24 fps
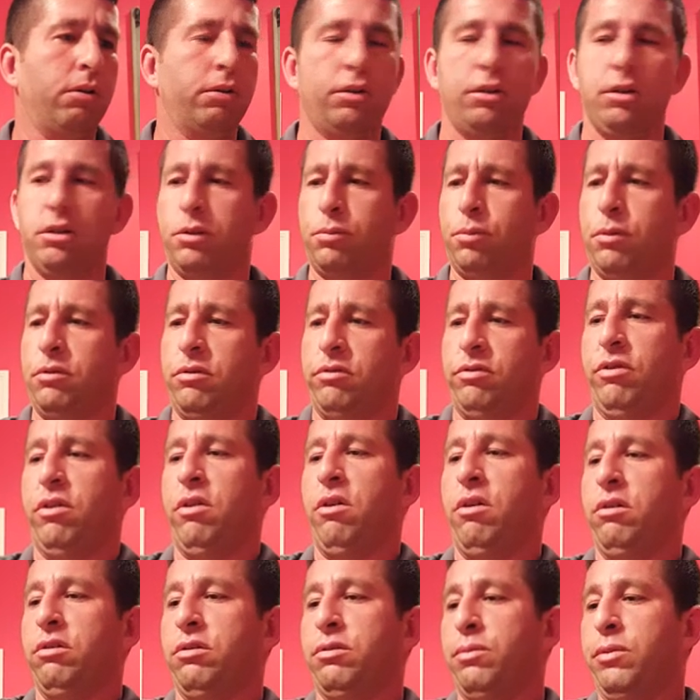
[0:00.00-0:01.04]
these expensive
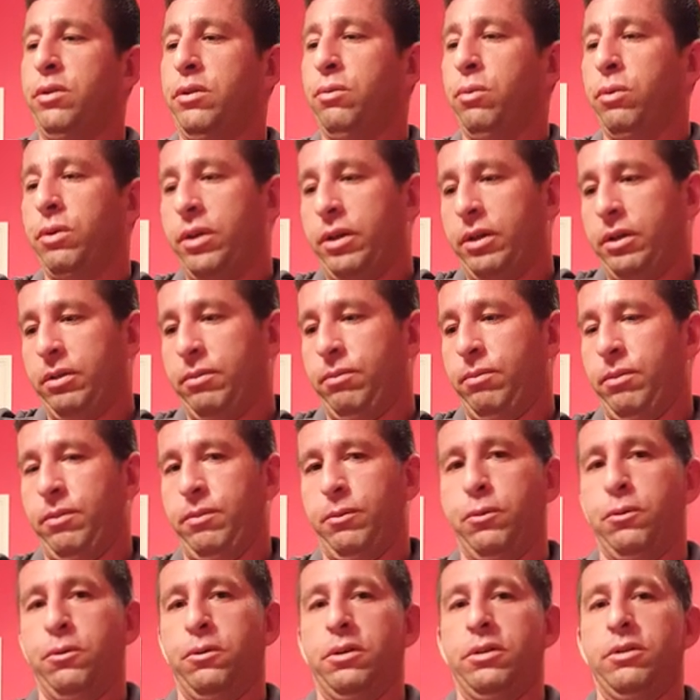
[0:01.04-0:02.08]
cars midweek.
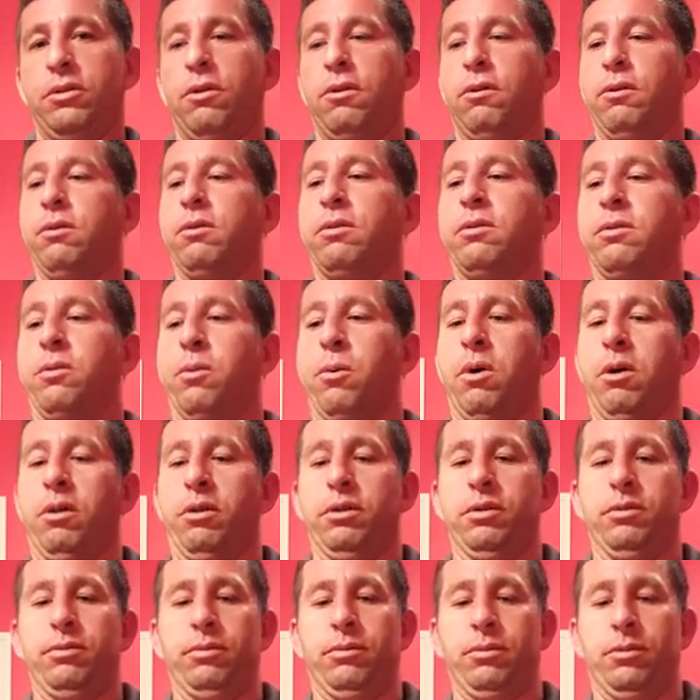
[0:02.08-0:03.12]
Ooh, it's hard on the
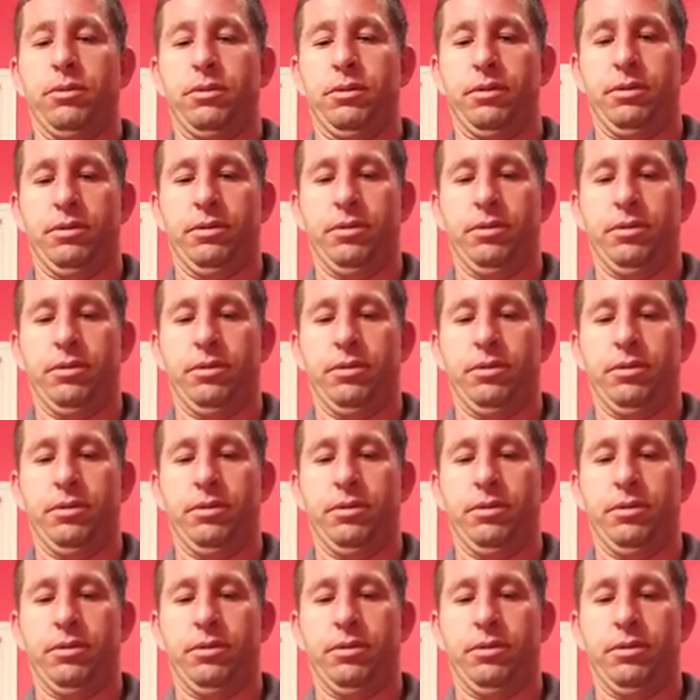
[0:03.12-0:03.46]
wallet. But